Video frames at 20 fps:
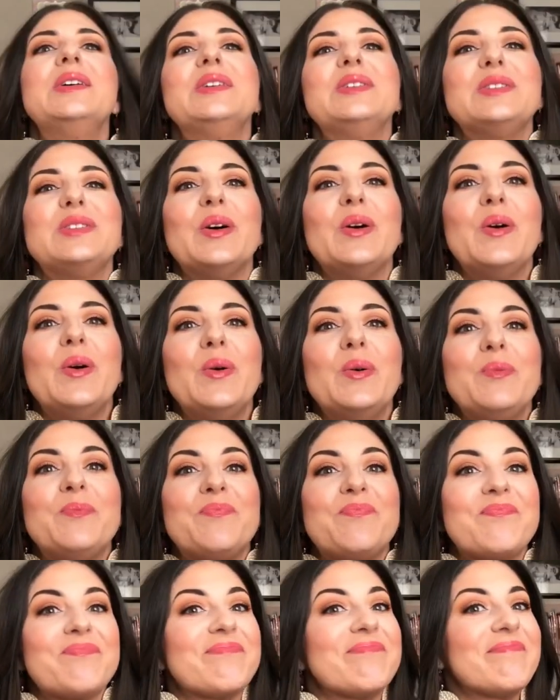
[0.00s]
So
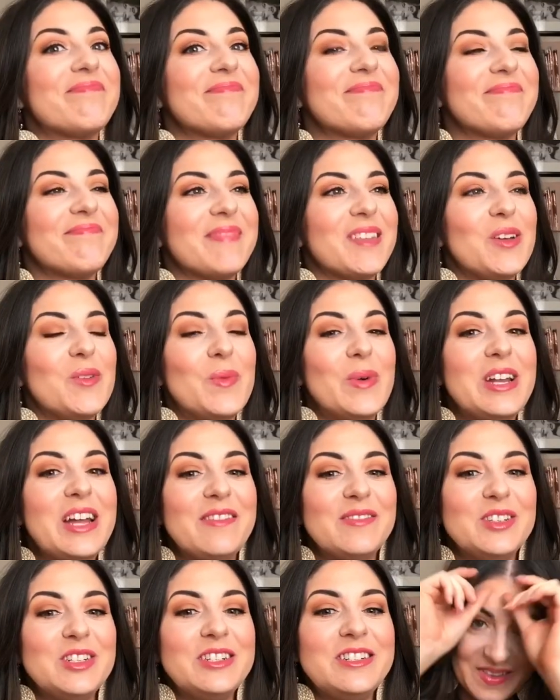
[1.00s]

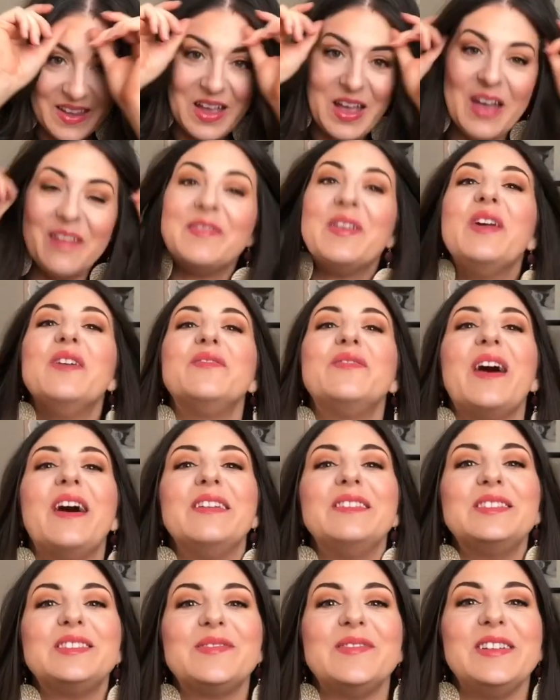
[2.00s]
whatever. If you
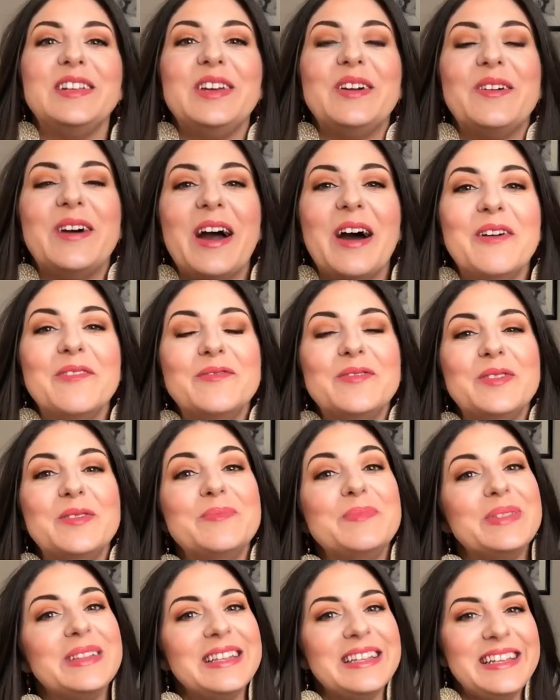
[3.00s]
found this video
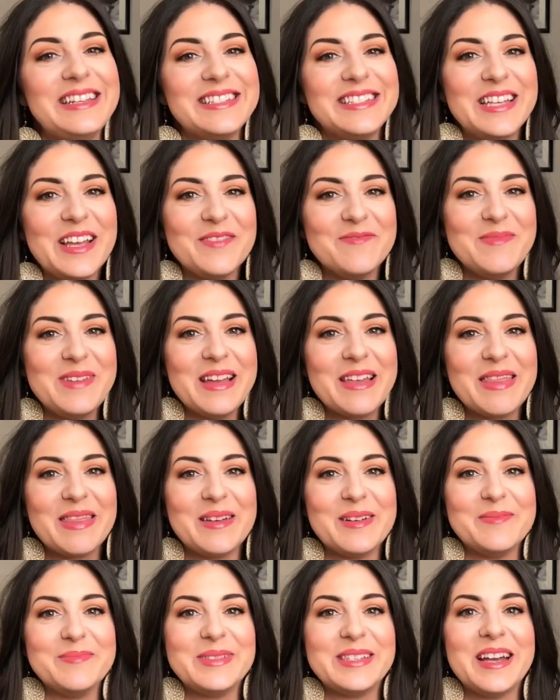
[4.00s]
helpful, please give me a
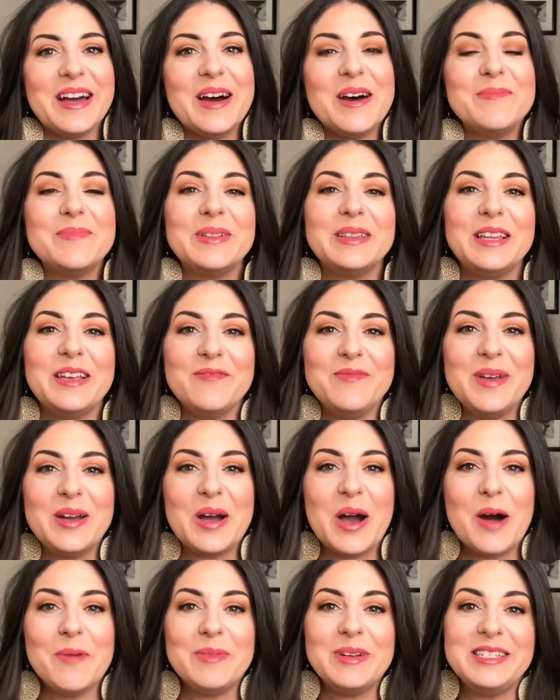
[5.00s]
thumbs up. Leave me a
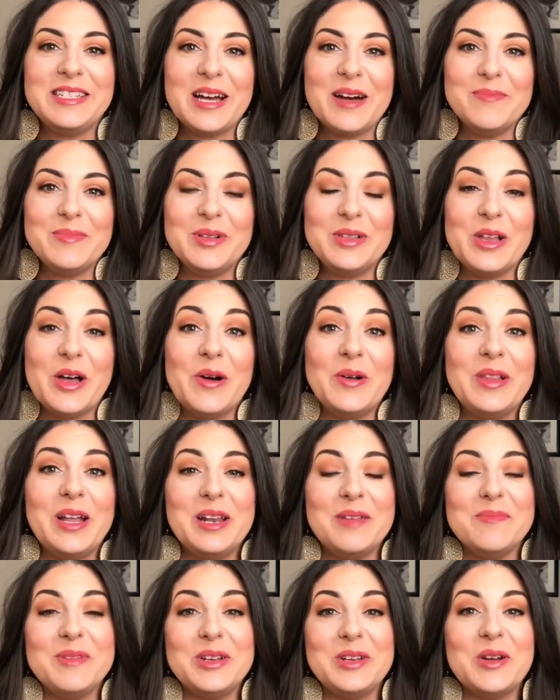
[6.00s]
comment down below
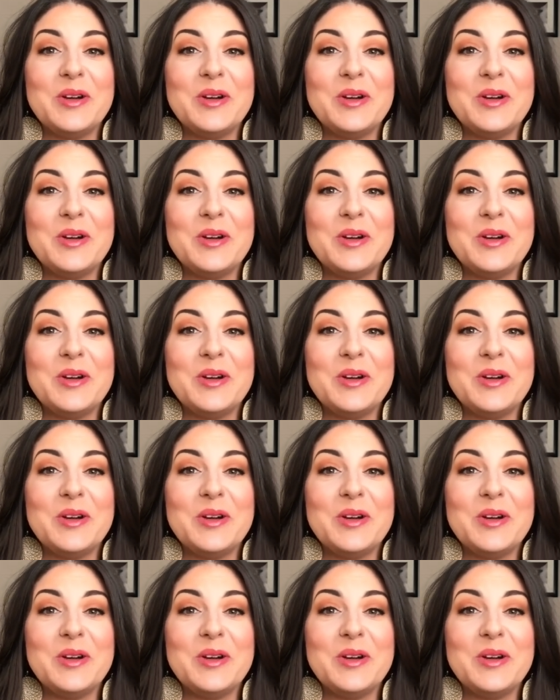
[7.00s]
letting me